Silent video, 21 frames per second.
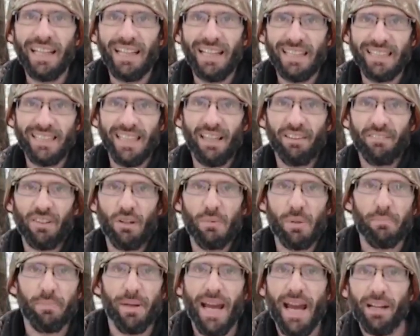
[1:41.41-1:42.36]
instead of
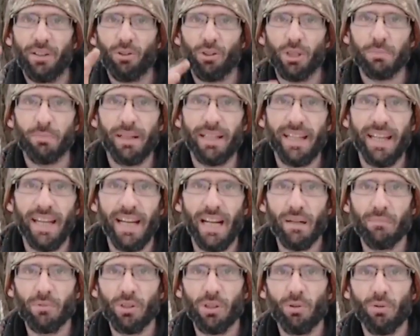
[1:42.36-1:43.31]
coming back towards my
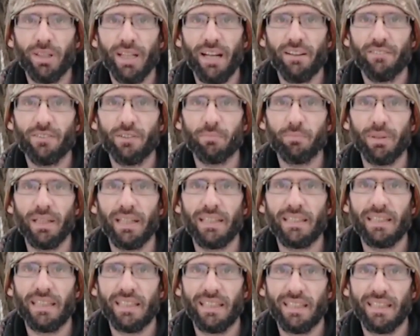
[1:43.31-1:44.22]
camera or whatever, but